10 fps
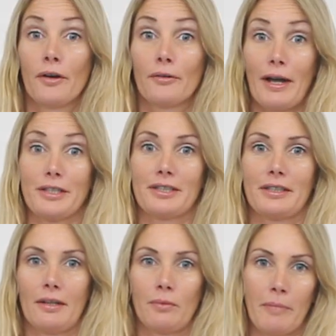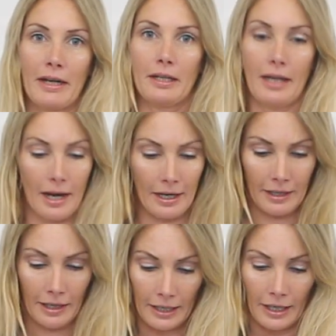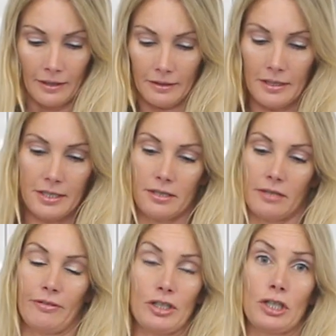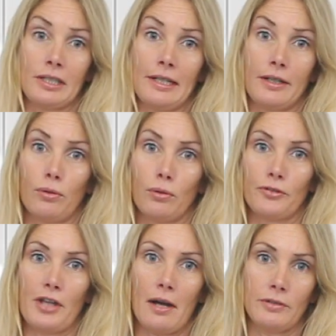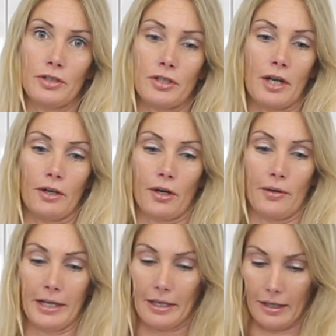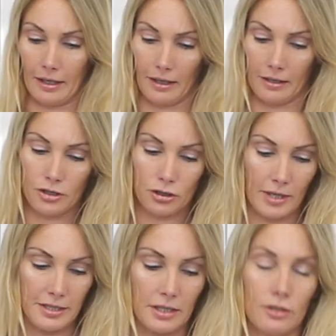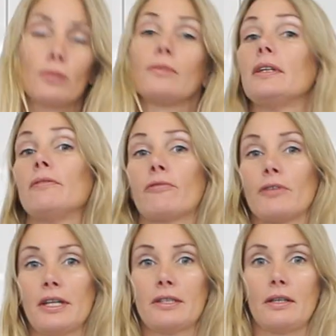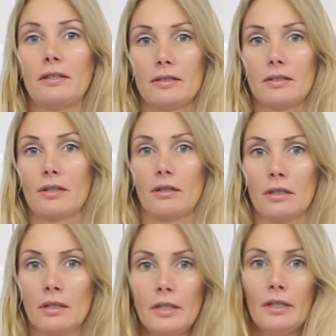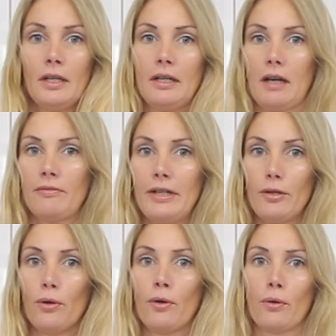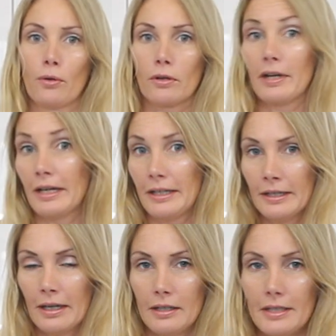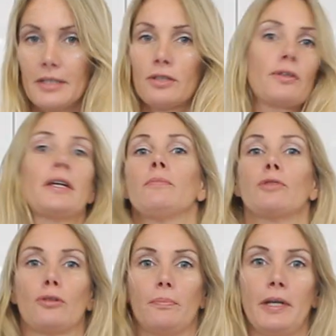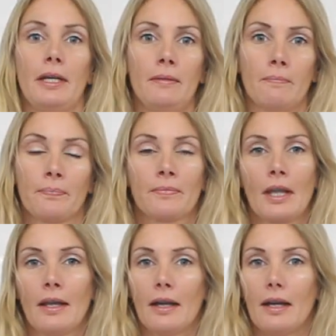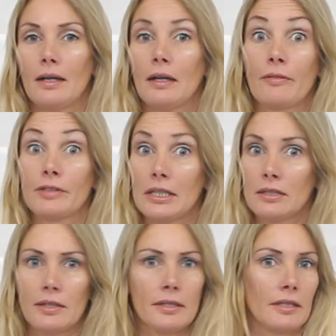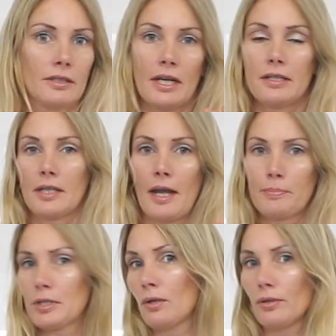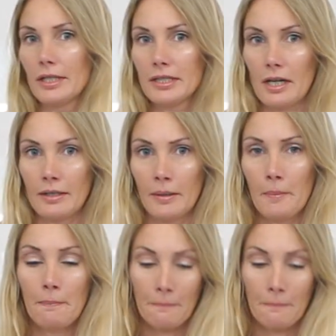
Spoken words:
Right, and we're back again. This is sufficiently cooled down. This is now going straight into the freezer. This is our lovely Earl Grey ice cream to be. I've tasted it. It tastes absolutely stunning.